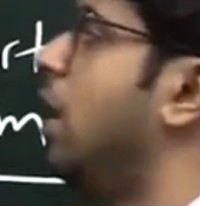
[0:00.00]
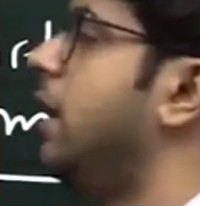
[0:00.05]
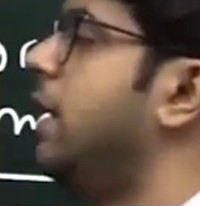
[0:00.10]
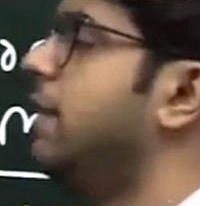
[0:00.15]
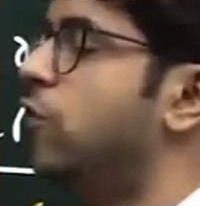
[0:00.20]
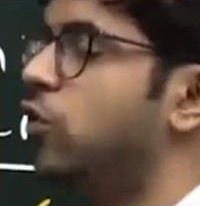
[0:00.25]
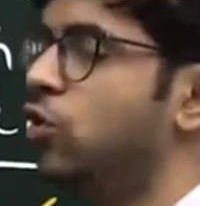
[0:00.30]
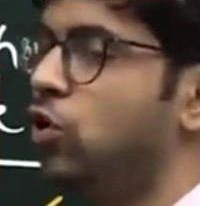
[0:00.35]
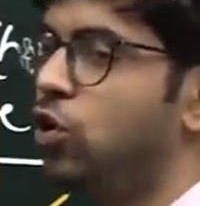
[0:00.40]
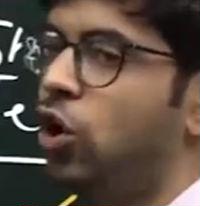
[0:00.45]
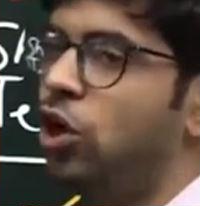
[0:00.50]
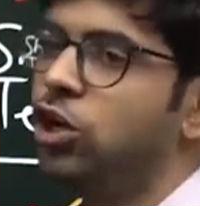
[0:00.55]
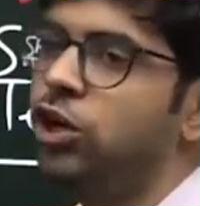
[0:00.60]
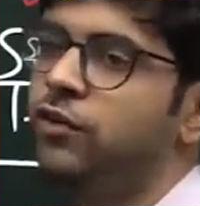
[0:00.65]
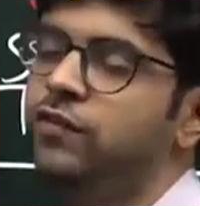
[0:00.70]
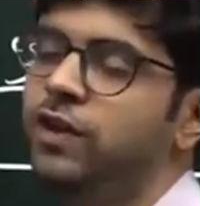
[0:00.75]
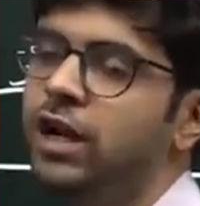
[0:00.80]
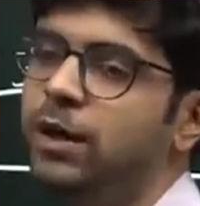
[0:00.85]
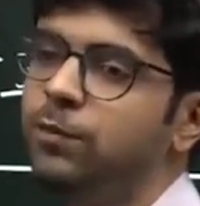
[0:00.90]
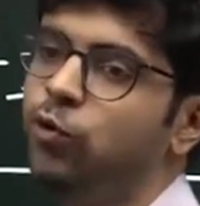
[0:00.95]
devote a lot
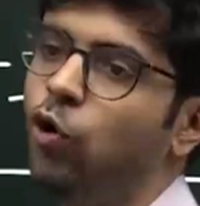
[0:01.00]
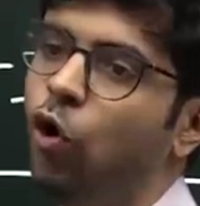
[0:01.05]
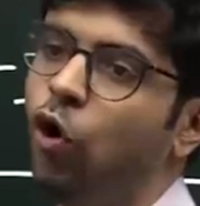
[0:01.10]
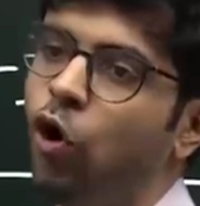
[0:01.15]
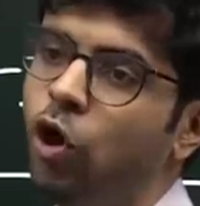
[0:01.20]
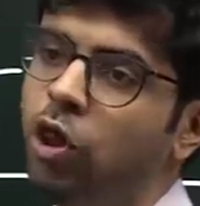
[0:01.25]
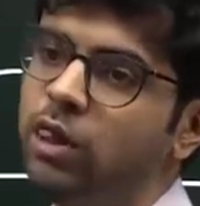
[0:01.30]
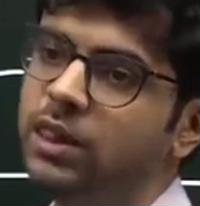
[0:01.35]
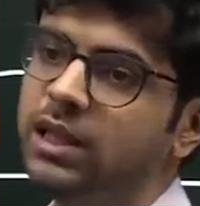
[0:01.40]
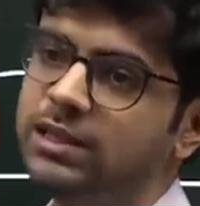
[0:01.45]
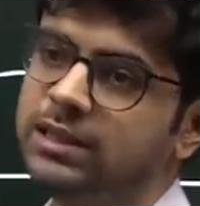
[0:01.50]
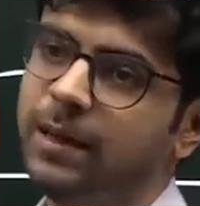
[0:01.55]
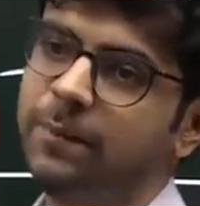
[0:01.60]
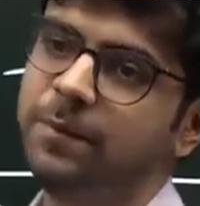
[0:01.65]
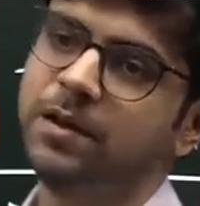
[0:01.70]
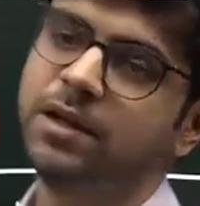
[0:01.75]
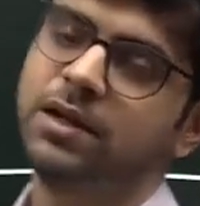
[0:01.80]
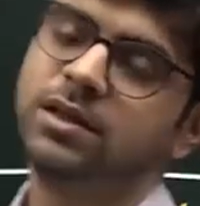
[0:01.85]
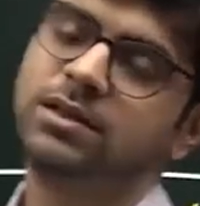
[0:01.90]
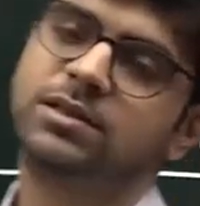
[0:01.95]
of time to all the
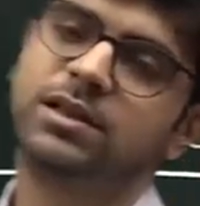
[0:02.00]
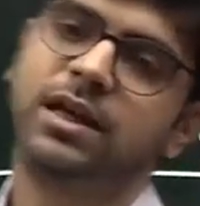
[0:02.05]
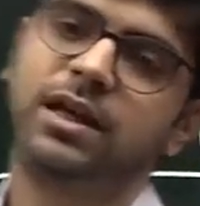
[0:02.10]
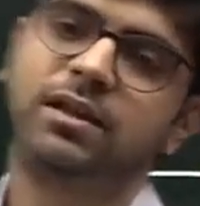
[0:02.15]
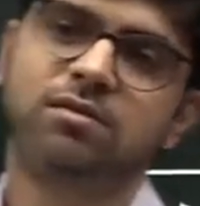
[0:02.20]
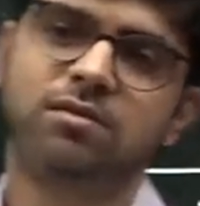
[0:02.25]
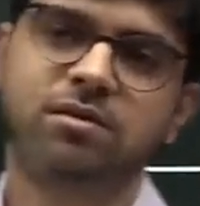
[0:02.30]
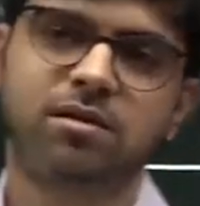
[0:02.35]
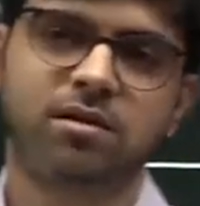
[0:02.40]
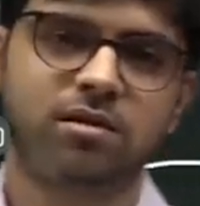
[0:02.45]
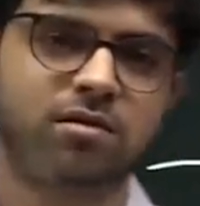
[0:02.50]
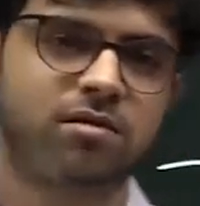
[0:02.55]
chapters, then